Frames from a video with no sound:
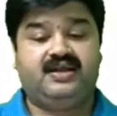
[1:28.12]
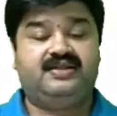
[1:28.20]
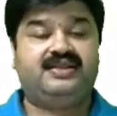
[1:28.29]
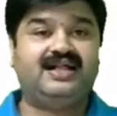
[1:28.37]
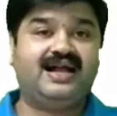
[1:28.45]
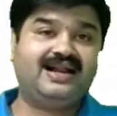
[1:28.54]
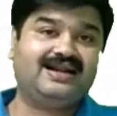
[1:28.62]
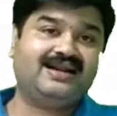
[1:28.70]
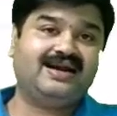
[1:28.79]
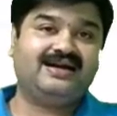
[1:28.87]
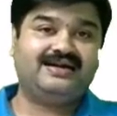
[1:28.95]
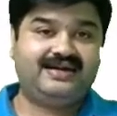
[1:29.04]
There
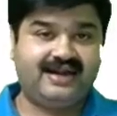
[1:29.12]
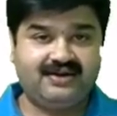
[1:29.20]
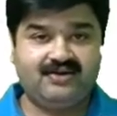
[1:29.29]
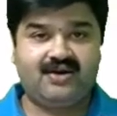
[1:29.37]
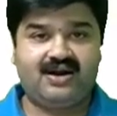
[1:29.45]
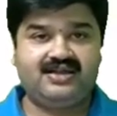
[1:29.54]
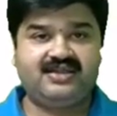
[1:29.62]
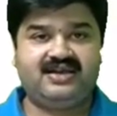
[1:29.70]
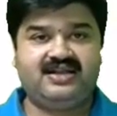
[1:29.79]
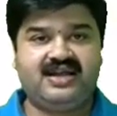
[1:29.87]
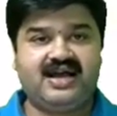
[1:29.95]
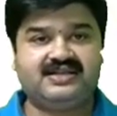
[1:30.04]
are 10 knowledge
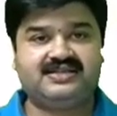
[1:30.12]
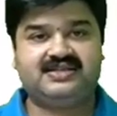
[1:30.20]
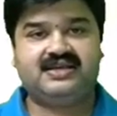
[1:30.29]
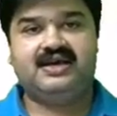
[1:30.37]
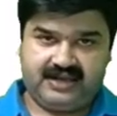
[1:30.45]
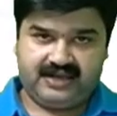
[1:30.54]
areas.